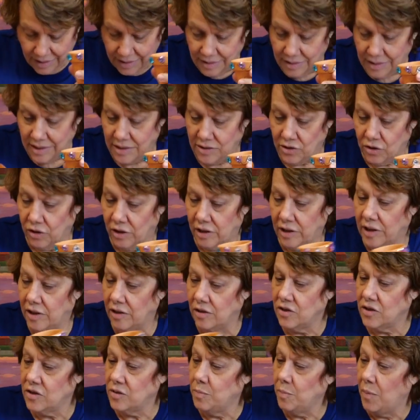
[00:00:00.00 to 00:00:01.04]
These are little
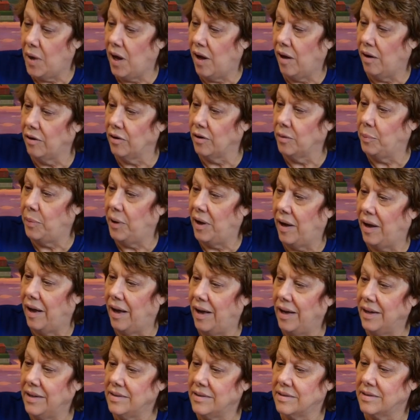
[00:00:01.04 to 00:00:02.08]
smaller
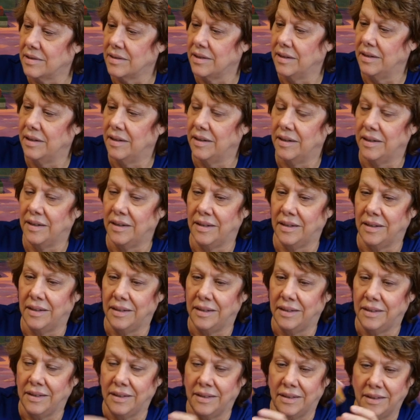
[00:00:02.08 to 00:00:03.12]
pots.
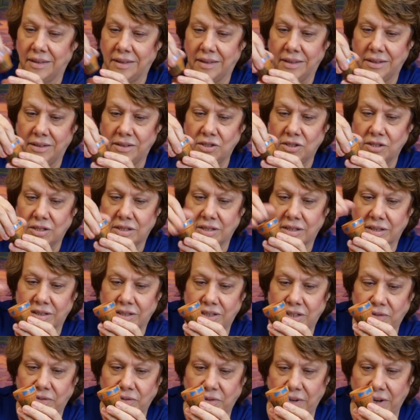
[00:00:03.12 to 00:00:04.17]
They're just
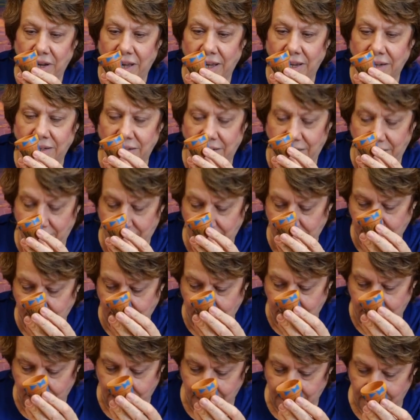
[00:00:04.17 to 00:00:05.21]
different ideas.
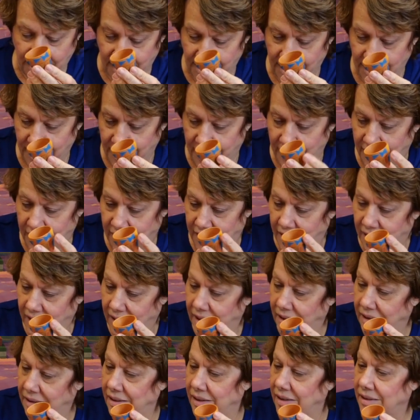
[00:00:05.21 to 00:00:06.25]

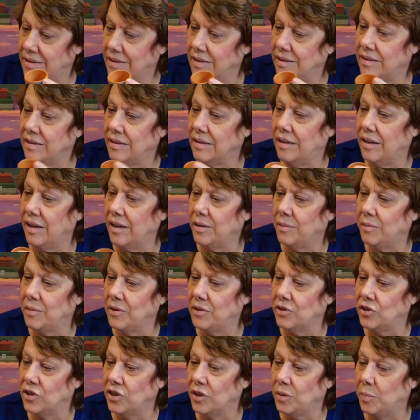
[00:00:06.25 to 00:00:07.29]
And this is another one
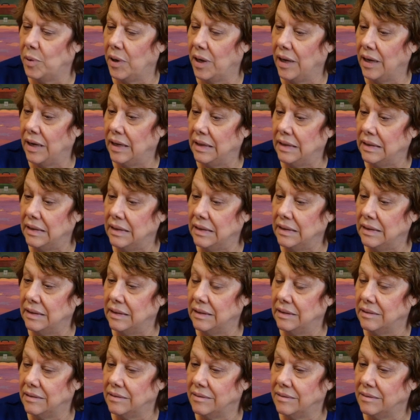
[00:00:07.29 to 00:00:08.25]
she painted.